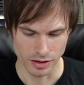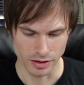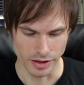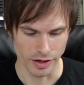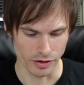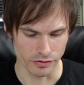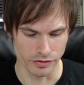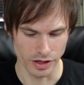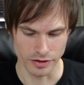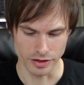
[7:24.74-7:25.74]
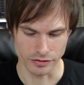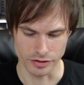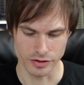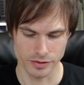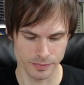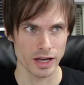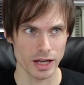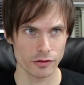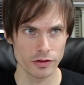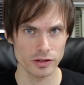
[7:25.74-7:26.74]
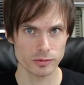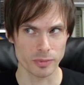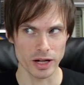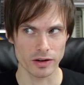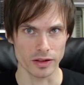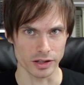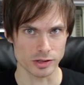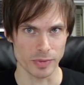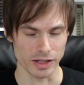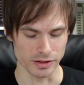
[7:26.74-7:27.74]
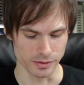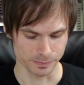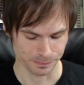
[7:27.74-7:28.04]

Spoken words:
they are very different. It feels better than expected.